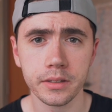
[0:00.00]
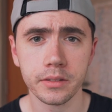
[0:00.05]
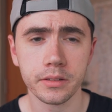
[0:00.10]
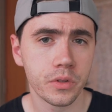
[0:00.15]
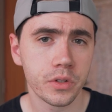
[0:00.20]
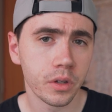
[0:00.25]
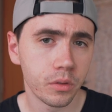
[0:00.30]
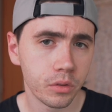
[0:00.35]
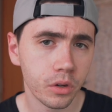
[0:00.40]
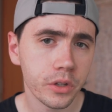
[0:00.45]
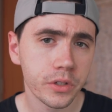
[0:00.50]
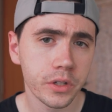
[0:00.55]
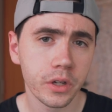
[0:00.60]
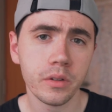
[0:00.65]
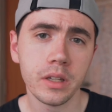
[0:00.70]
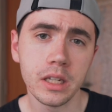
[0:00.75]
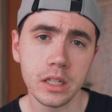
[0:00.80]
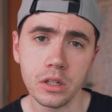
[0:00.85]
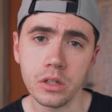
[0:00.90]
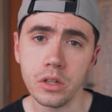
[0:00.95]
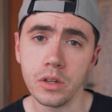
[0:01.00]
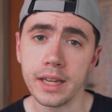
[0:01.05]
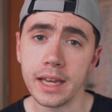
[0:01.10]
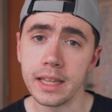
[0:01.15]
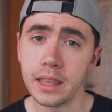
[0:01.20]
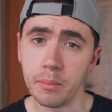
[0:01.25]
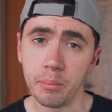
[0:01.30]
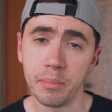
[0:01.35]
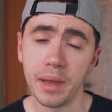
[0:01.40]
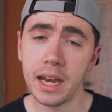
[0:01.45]
So not only do you get
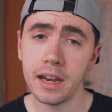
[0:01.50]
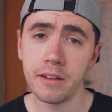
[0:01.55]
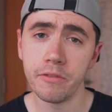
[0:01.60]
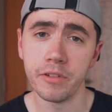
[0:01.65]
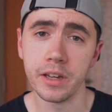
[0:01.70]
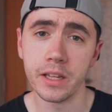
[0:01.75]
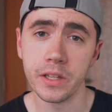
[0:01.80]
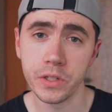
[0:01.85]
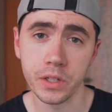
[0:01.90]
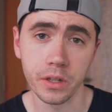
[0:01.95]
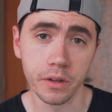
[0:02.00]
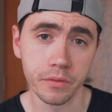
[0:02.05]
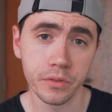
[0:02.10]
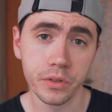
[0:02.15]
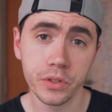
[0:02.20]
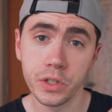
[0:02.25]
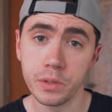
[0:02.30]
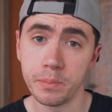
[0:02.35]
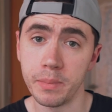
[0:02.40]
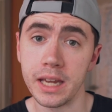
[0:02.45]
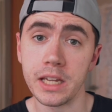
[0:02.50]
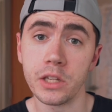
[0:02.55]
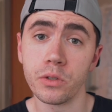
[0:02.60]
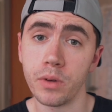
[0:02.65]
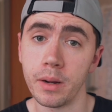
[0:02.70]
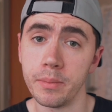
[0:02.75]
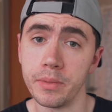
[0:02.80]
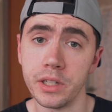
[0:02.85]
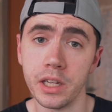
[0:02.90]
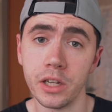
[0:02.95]
the benefits of spaced
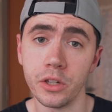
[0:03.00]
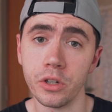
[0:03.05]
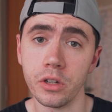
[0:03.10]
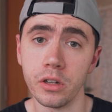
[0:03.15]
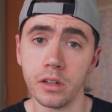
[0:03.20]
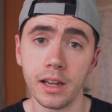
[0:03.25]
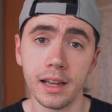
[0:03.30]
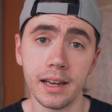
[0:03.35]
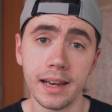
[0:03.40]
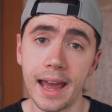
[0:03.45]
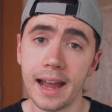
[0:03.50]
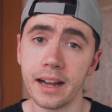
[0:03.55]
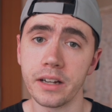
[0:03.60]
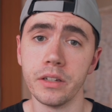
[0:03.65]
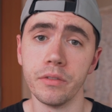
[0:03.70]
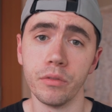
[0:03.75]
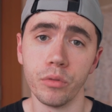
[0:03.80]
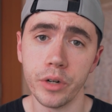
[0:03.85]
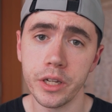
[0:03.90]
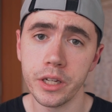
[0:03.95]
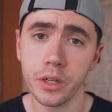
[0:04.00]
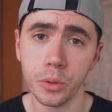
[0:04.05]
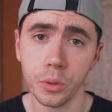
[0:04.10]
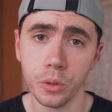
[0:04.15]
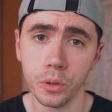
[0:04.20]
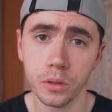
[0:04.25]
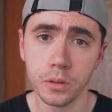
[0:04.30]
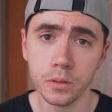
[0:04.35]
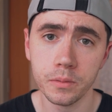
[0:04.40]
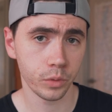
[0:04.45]
repetition and active
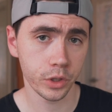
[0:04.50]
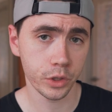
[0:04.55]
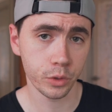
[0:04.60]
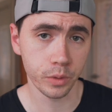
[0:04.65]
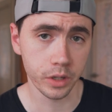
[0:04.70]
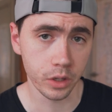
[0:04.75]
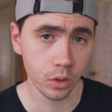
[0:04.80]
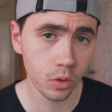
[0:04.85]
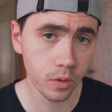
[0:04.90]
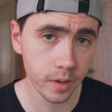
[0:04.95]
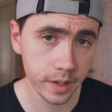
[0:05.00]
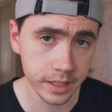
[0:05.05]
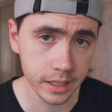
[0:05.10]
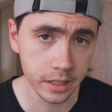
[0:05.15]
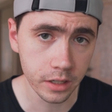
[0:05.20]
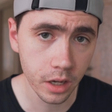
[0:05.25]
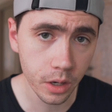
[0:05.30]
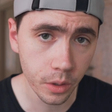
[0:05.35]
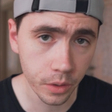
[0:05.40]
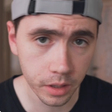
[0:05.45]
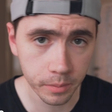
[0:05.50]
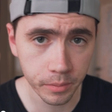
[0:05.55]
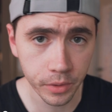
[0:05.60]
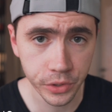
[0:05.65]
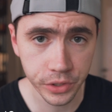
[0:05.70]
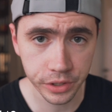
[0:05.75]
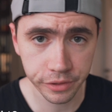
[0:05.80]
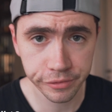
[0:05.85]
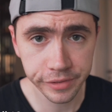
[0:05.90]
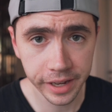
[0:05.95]
recall, which we already know are the
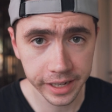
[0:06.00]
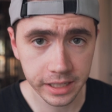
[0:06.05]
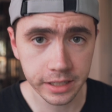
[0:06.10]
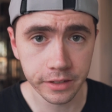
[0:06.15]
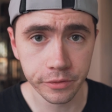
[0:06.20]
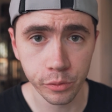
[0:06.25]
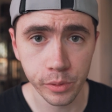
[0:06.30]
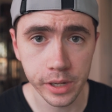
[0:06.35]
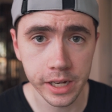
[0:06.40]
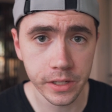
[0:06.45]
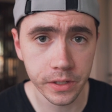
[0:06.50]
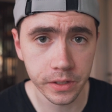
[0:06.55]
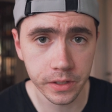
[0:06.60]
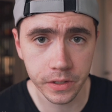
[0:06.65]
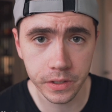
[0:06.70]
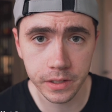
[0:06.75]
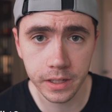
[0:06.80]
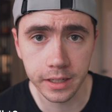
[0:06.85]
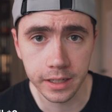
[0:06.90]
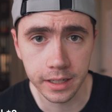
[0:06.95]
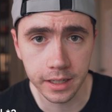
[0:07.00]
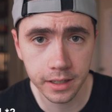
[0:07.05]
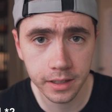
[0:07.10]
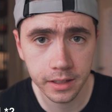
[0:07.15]
most effective ways to study,